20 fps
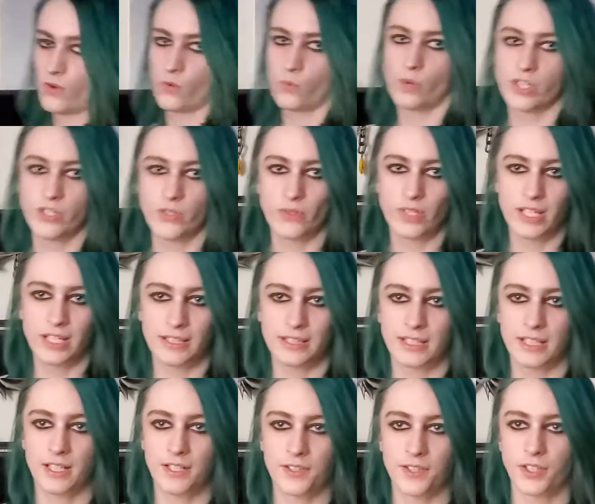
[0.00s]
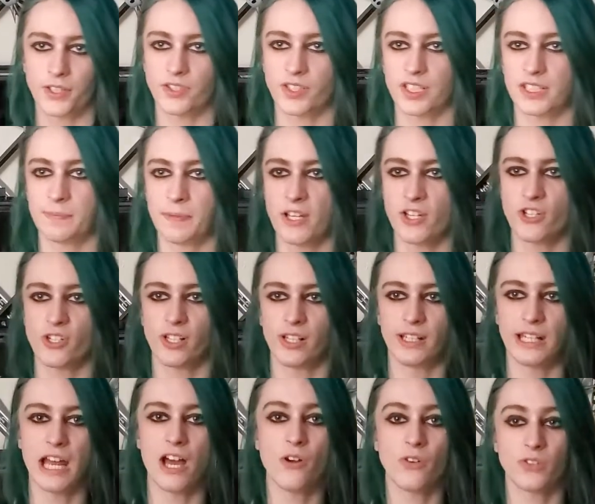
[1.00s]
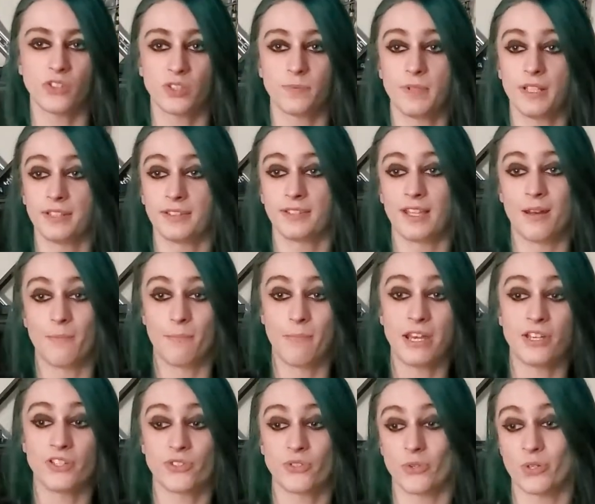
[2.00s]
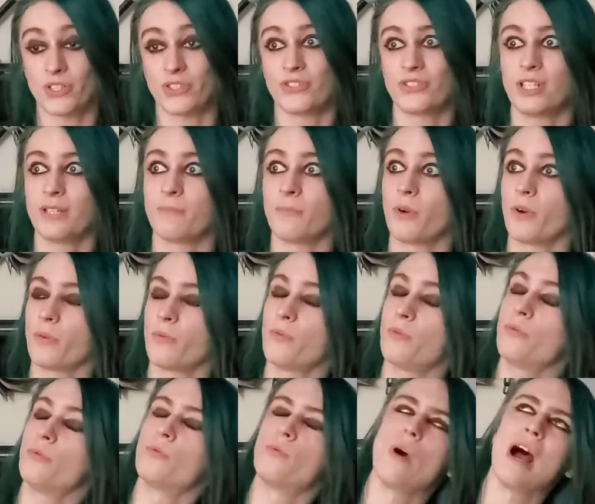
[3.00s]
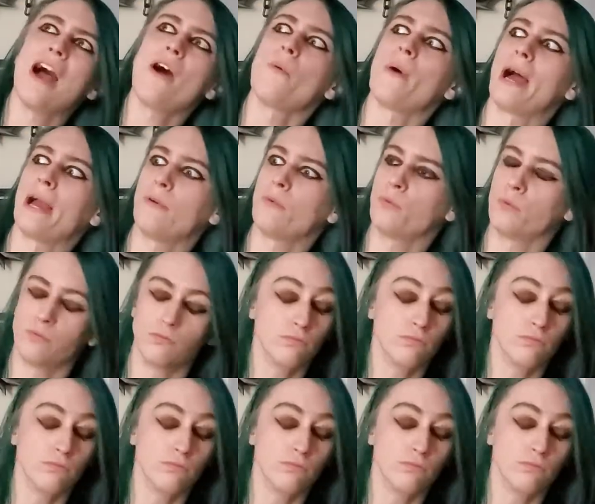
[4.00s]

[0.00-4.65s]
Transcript: When you get there, there's a special announcement that Maester Seymour, ooh, wow, I,